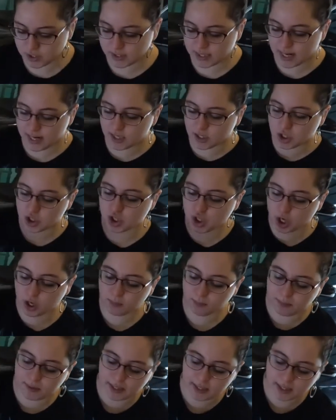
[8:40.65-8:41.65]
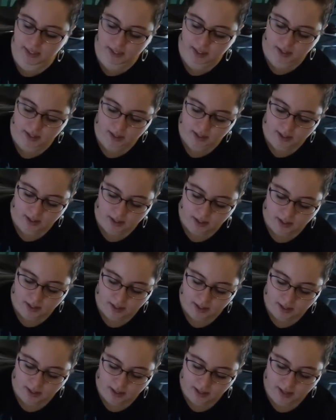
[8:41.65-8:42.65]
take a Sharpie
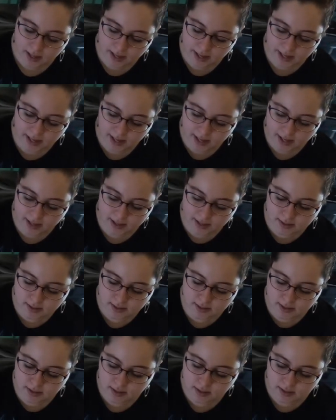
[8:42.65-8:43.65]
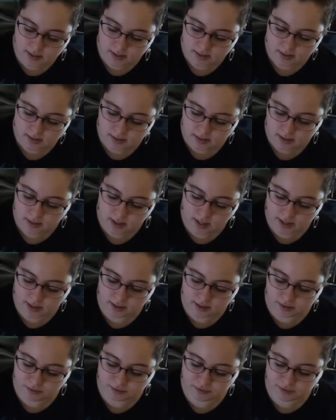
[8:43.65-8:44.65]
and kind
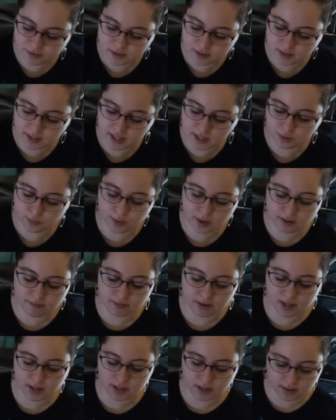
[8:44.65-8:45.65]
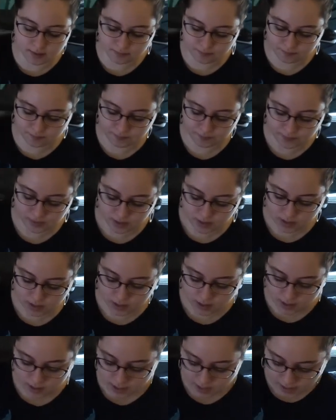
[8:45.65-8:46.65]
of get rid of it.
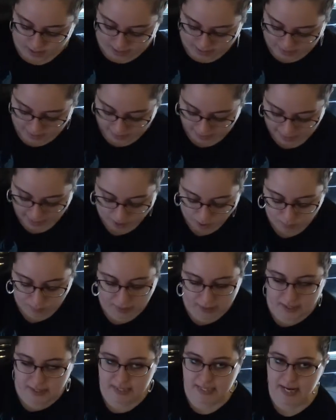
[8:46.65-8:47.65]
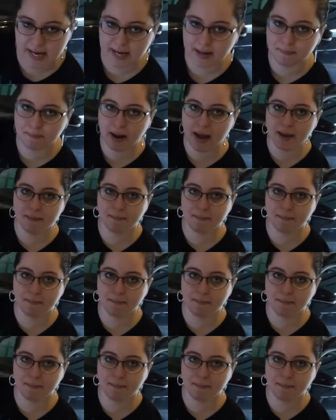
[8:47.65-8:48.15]
Now I'm gonna take my